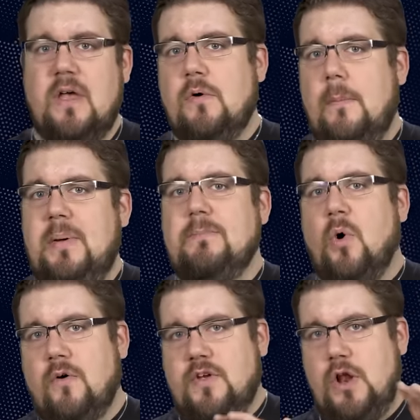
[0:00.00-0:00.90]
to a bit
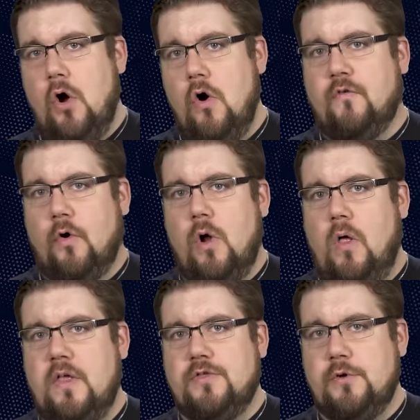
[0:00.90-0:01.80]
more of an
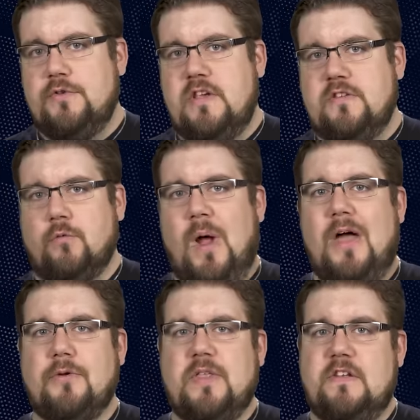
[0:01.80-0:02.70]
overall enthusiast
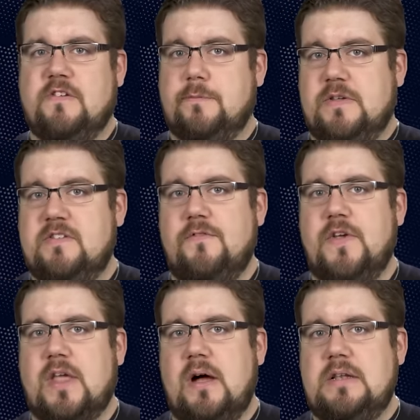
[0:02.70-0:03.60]
rather than
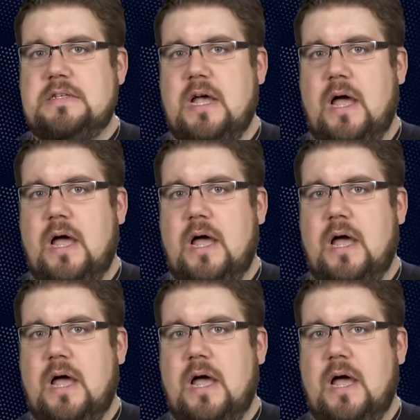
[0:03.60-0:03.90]
specific gun